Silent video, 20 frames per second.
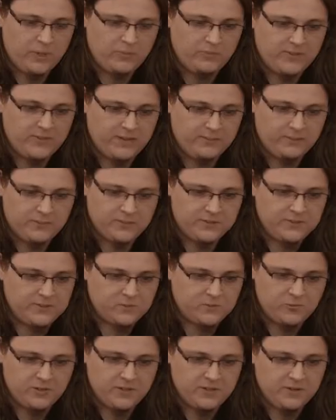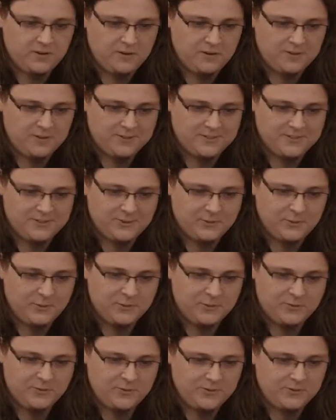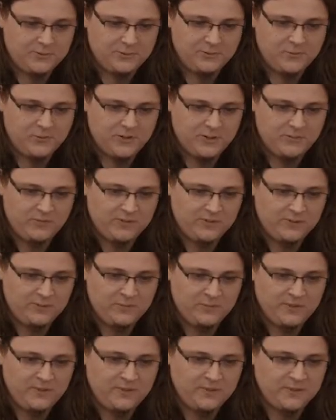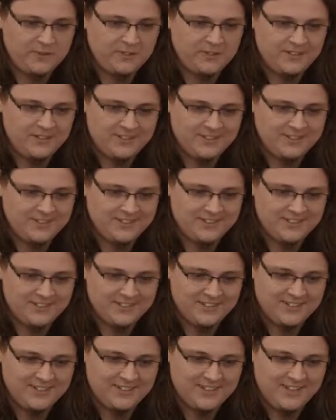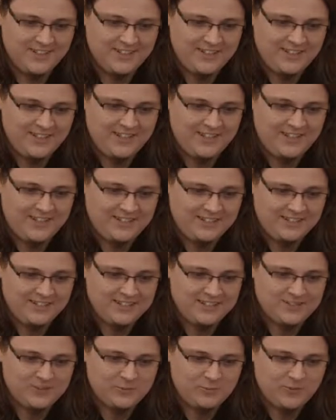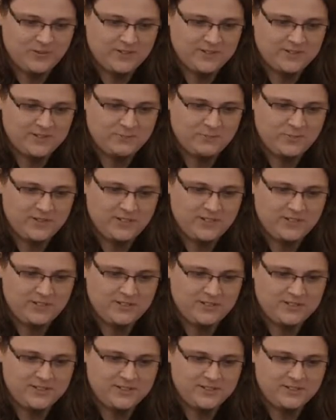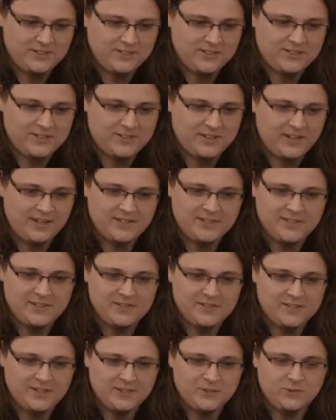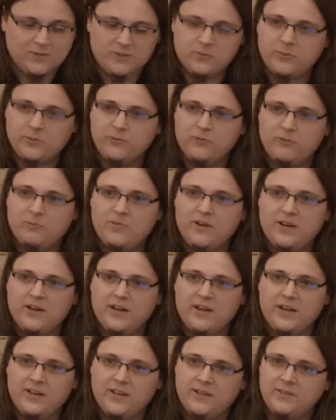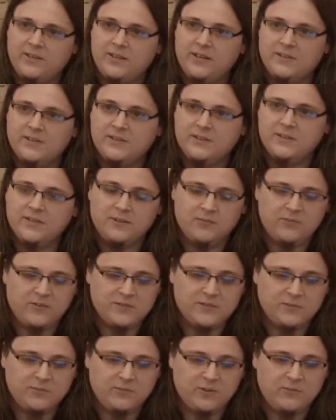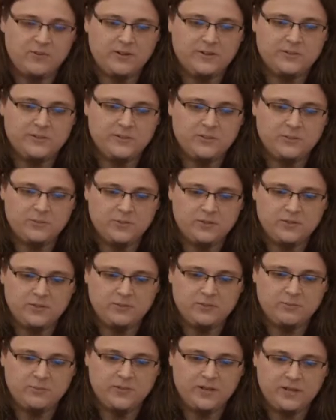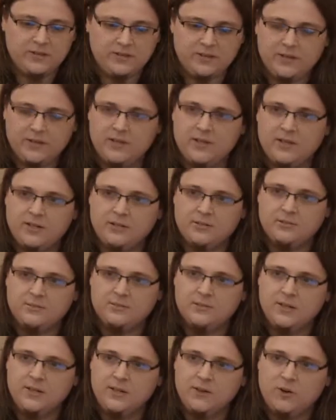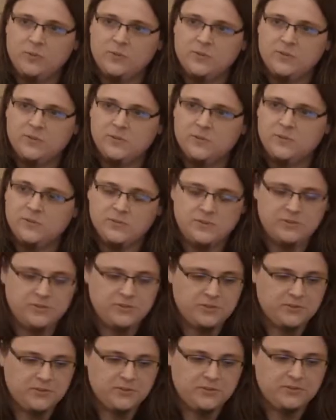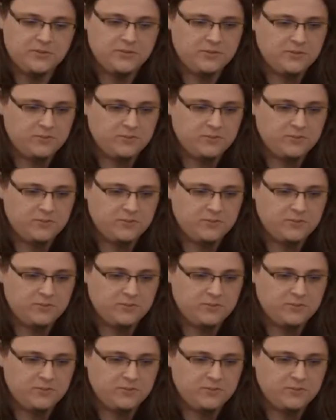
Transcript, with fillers: networks is really hard, so you don't want to reinvent the wheel here. And it's surprising because its license is actually approved by the uh, Free Software Foundation, but not by the open source initiative.